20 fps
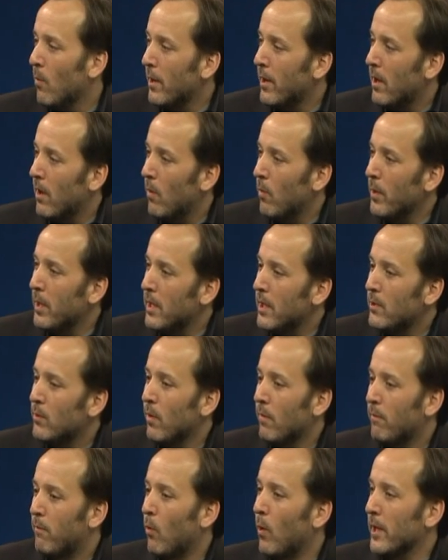We need
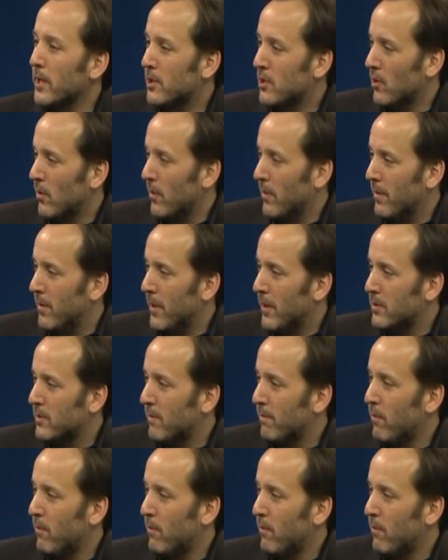to avoid certain things.